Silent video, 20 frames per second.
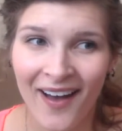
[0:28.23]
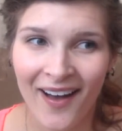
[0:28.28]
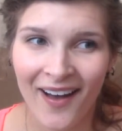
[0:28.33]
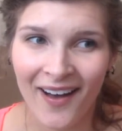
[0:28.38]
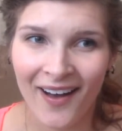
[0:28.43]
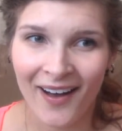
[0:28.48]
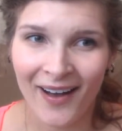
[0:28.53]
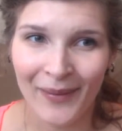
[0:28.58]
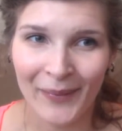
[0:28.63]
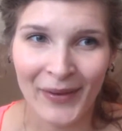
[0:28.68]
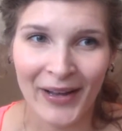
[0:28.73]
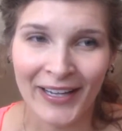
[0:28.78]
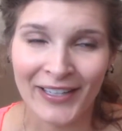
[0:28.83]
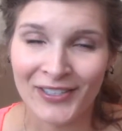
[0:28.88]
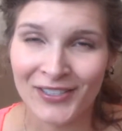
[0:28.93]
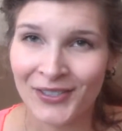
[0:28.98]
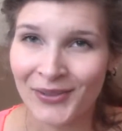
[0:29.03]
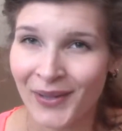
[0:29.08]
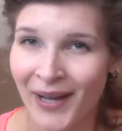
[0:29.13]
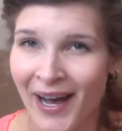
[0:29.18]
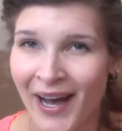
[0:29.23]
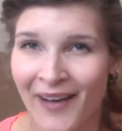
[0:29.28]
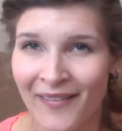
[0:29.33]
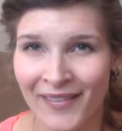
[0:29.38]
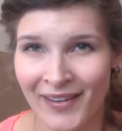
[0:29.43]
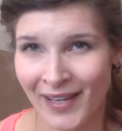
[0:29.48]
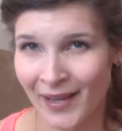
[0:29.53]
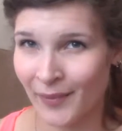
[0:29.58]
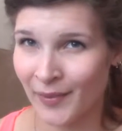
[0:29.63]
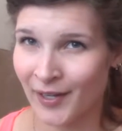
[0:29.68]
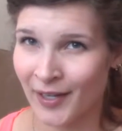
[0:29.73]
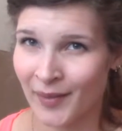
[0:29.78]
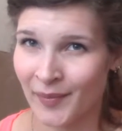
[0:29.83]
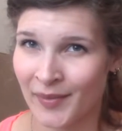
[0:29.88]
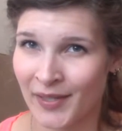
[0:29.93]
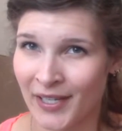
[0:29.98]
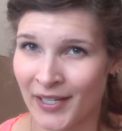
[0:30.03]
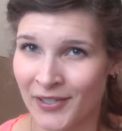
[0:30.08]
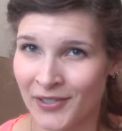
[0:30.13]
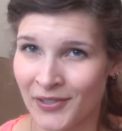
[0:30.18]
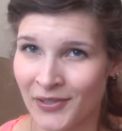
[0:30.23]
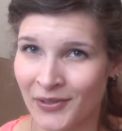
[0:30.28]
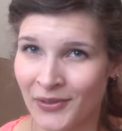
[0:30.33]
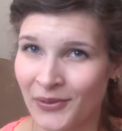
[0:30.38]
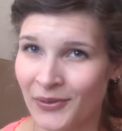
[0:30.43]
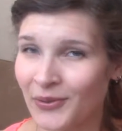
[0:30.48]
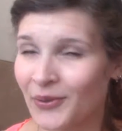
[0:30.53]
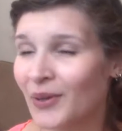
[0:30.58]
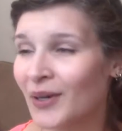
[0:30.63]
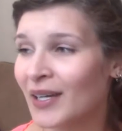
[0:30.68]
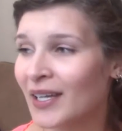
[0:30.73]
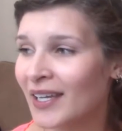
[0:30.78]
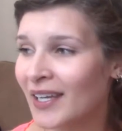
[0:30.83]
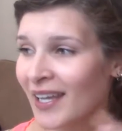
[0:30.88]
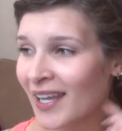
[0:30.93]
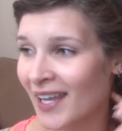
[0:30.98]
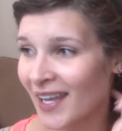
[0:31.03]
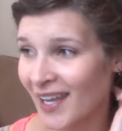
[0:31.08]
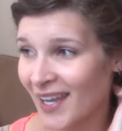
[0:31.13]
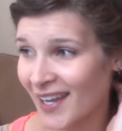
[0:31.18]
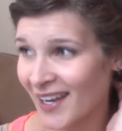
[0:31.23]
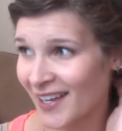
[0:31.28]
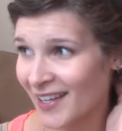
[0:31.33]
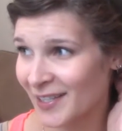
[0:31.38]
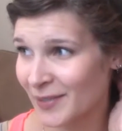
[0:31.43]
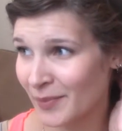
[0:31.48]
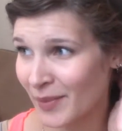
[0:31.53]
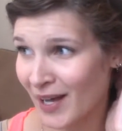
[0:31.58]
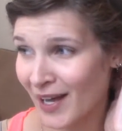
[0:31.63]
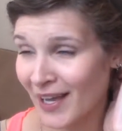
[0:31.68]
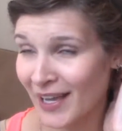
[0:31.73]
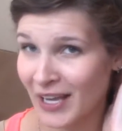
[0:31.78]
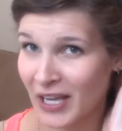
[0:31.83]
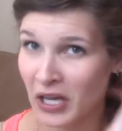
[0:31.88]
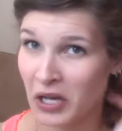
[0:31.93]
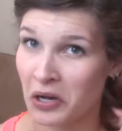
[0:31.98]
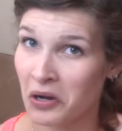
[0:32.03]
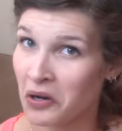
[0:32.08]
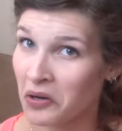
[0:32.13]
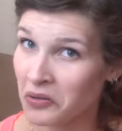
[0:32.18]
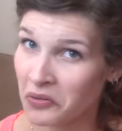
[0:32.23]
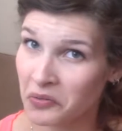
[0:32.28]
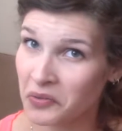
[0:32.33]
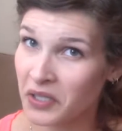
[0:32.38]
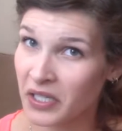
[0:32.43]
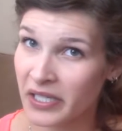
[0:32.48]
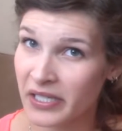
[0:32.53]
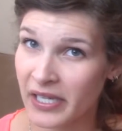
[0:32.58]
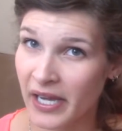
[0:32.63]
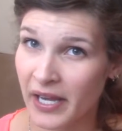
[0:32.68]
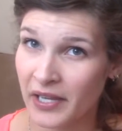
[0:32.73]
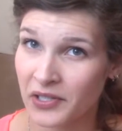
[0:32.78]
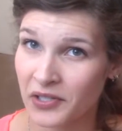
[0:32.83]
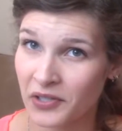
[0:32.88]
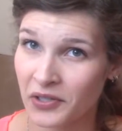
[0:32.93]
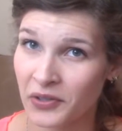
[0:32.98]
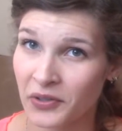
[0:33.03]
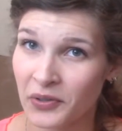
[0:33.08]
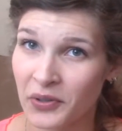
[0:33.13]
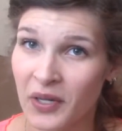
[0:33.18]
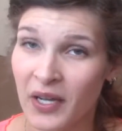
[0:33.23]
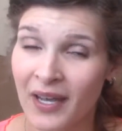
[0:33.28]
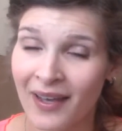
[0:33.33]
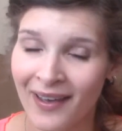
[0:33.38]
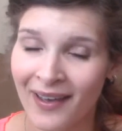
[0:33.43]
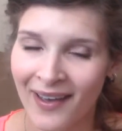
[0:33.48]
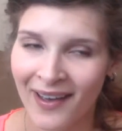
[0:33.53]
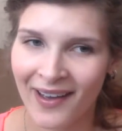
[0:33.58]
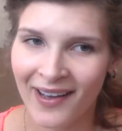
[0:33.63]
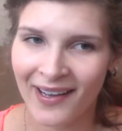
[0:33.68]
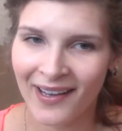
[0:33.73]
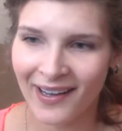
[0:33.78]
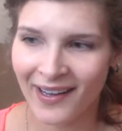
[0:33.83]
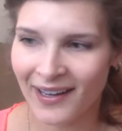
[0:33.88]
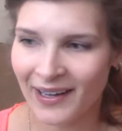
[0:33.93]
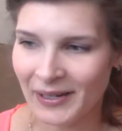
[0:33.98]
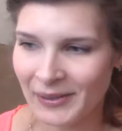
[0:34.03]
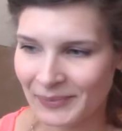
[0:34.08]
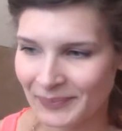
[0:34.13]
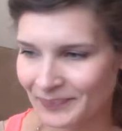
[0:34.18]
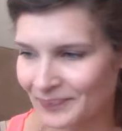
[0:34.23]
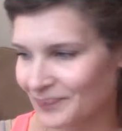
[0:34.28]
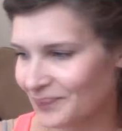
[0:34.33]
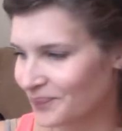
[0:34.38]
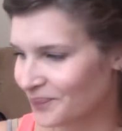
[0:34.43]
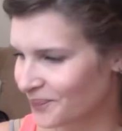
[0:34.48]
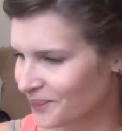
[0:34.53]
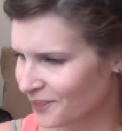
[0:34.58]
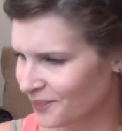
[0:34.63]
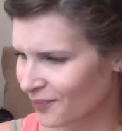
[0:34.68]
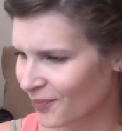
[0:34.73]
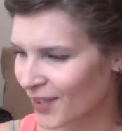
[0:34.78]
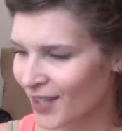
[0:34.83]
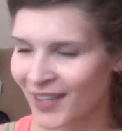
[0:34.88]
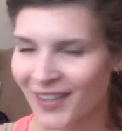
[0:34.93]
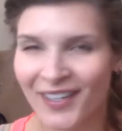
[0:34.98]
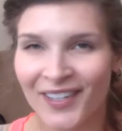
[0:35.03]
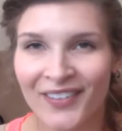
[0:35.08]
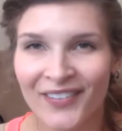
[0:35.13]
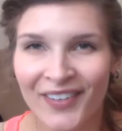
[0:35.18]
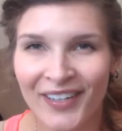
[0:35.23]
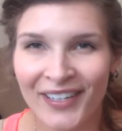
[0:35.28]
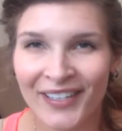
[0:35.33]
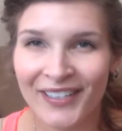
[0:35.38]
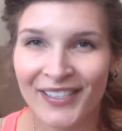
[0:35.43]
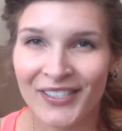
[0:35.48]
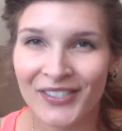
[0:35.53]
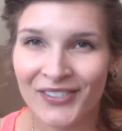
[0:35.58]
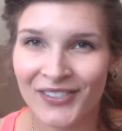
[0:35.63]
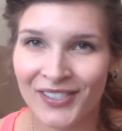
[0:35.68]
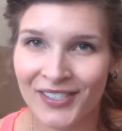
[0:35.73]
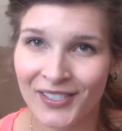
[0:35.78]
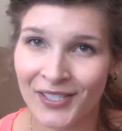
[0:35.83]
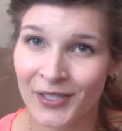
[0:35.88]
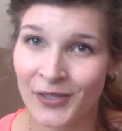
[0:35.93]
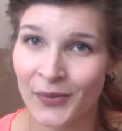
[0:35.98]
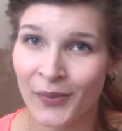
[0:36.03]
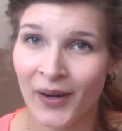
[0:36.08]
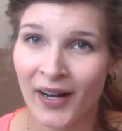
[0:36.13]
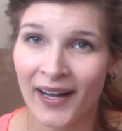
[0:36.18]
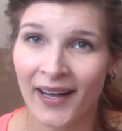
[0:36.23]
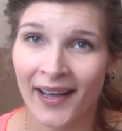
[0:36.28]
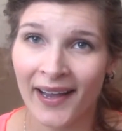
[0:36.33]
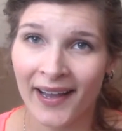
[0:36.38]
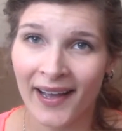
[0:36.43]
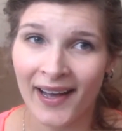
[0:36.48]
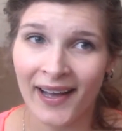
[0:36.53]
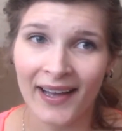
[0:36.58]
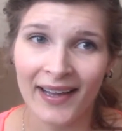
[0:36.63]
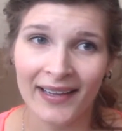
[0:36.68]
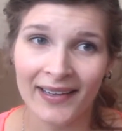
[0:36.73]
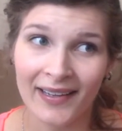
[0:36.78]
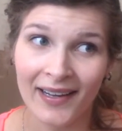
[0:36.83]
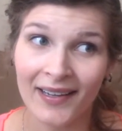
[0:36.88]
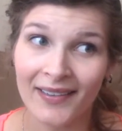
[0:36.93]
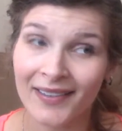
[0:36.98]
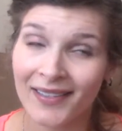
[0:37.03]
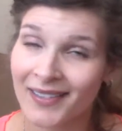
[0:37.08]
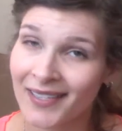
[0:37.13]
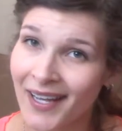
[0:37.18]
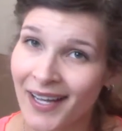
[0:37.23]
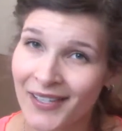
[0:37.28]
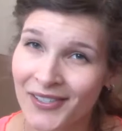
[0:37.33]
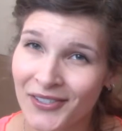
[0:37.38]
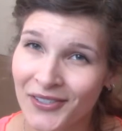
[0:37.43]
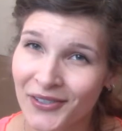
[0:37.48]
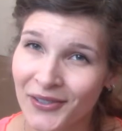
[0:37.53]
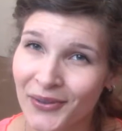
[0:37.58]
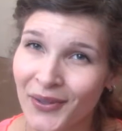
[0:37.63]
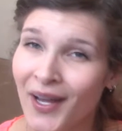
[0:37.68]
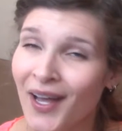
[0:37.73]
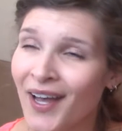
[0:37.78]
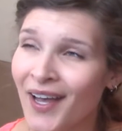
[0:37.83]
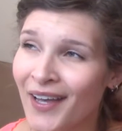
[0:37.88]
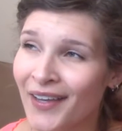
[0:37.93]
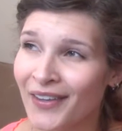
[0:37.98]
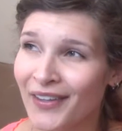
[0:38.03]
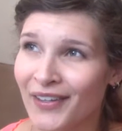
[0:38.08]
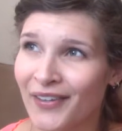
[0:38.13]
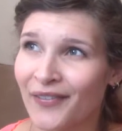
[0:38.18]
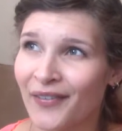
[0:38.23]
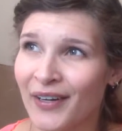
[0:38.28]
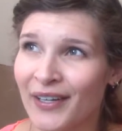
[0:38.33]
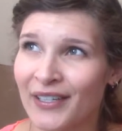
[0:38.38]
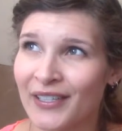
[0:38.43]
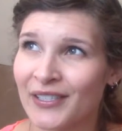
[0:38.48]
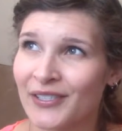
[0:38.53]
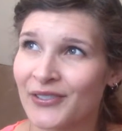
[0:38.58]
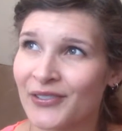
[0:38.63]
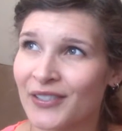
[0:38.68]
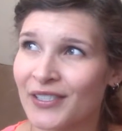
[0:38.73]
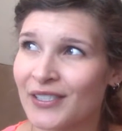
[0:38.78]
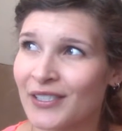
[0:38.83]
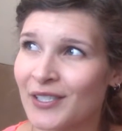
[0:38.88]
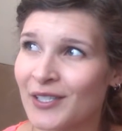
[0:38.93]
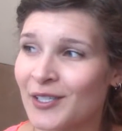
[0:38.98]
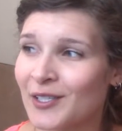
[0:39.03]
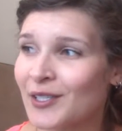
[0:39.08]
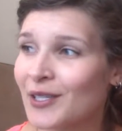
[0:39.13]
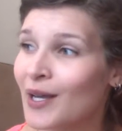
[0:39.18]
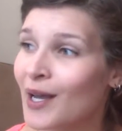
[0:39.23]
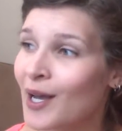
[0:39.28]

I do have an Eminem tattoo. It is my only tattoo. There are various reasons why I got the tattoo. There are various reasons